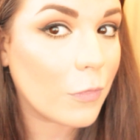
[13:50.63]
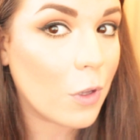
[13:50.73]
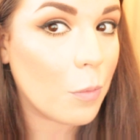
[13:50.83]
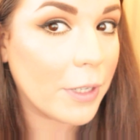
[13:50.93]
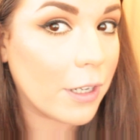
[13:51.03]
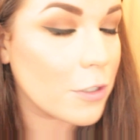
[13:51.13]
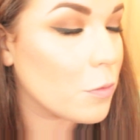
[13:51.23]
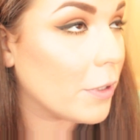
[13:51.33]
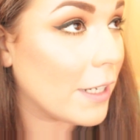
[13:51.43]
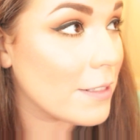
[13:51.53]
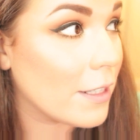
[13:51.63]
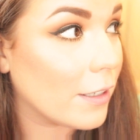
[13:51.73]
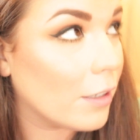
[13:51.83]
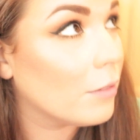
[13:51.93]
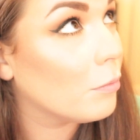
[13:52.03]
Oh my gosh, what do you guys think?
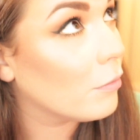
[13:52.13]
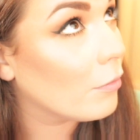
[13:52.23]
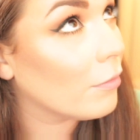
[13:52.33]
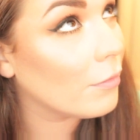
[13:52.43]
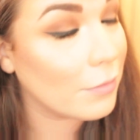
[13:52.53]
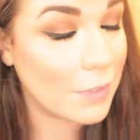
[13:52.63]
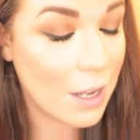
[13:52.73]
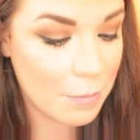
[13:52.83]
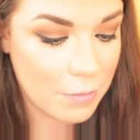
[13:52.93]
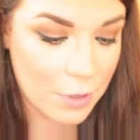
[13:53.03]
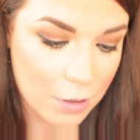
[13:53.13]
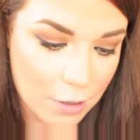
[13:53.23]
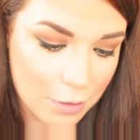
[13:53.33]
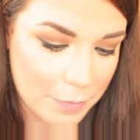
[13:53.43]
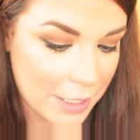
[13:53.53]

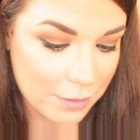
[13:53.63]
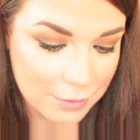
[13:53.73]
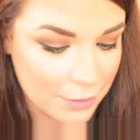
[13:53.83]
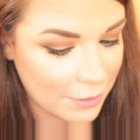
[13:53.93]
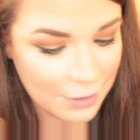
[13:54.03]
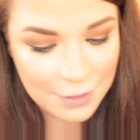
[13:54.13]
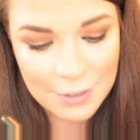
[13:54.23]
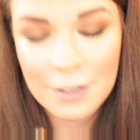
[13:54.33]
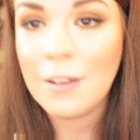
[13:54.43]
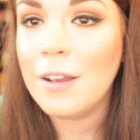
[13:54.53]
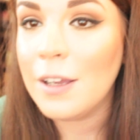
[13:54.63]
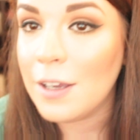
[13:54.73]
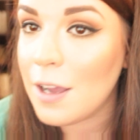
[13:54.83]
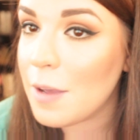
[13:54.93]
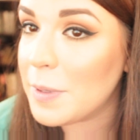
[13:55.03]
Oh man,
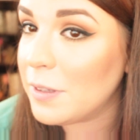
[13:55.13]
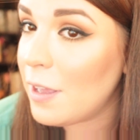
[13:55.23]
I'm in